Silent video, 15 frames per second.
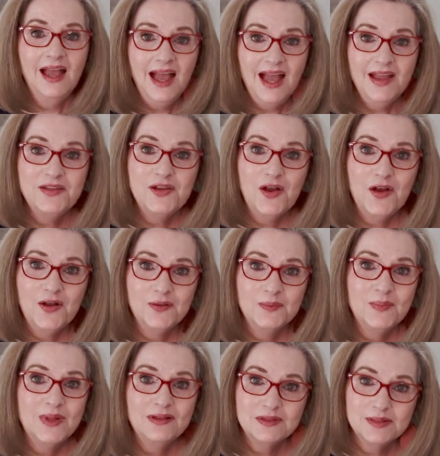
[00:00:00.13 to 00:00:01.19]
Hi y'all,
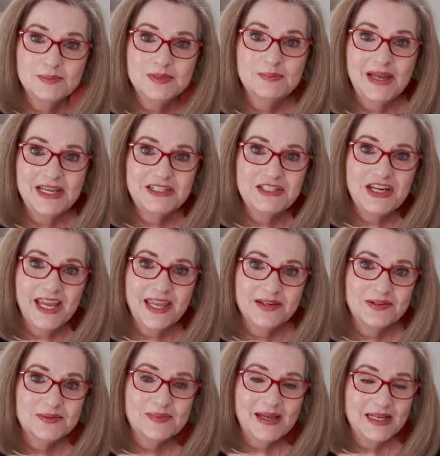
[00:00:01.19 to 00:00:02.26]
welcome to my
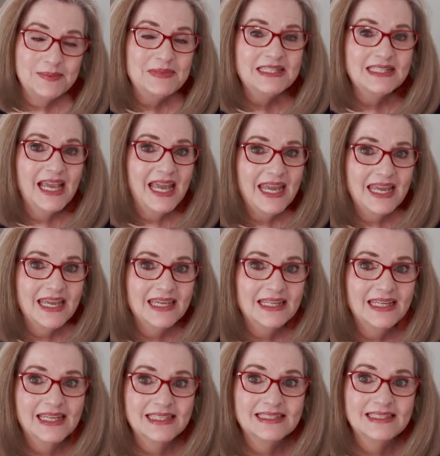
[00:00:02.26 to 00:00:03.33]
channel. My name is Ann
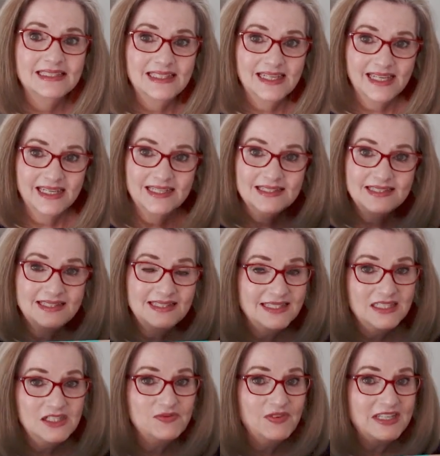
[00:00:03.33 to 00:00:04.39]
and today is a
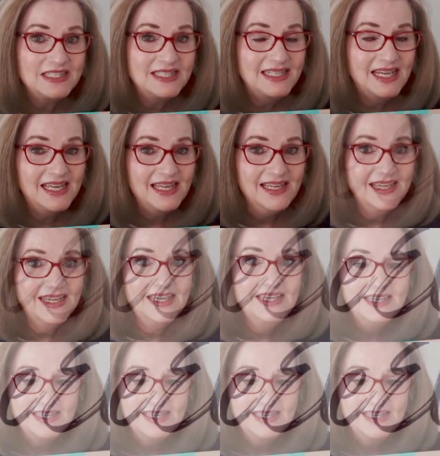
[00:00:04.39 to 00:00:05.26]
Stitch Fix day.